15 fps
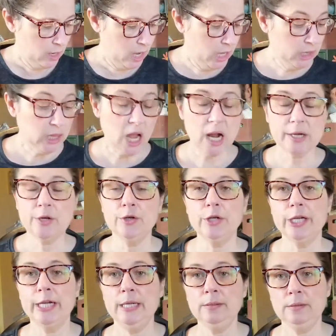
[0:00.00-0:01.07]
a lot of
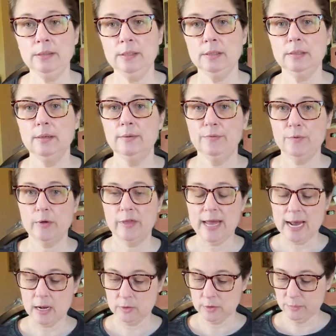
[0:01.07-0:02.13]
greens for the
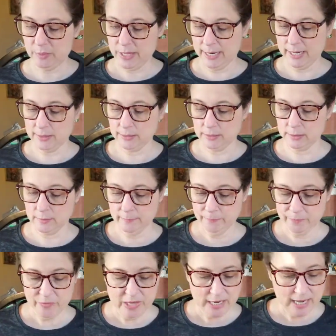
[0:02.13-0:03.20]
houseplants,
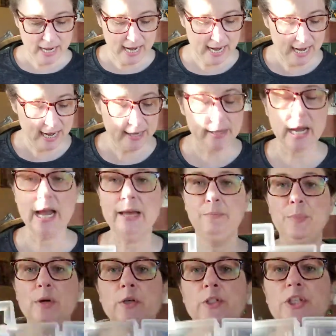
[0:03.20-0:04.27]
and I
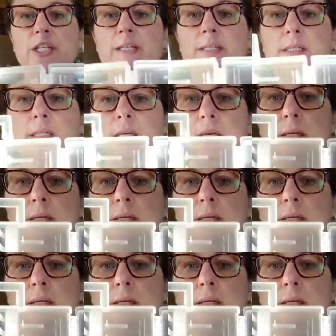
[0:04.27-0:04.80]
purchased